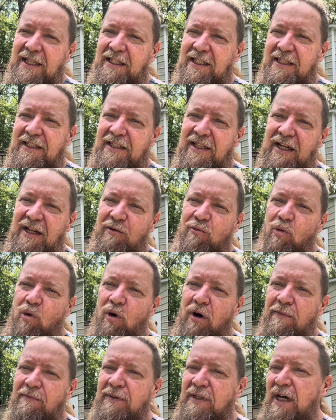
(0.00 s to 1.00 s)
this thing
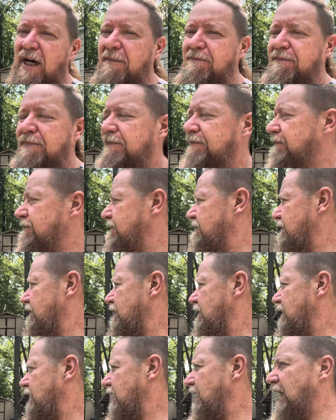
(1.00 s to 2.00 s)
warmed up.
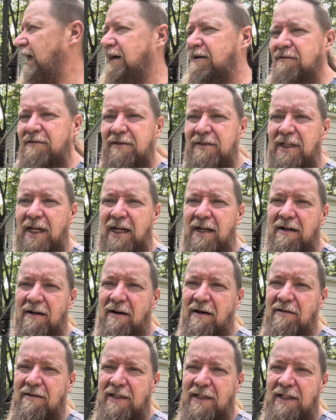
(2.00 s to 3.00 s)
It ain't going to take
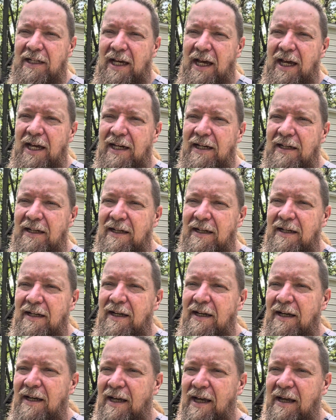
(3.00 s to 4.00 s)
long today.
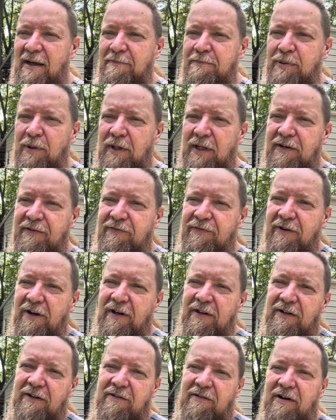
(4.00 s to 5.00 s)
And pull it in front
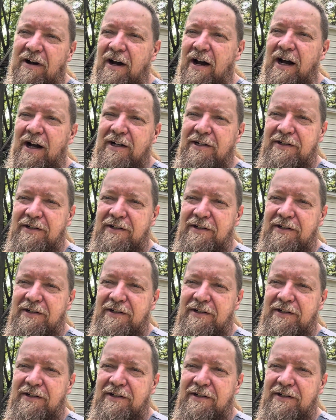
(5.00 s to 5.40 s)
of the garage.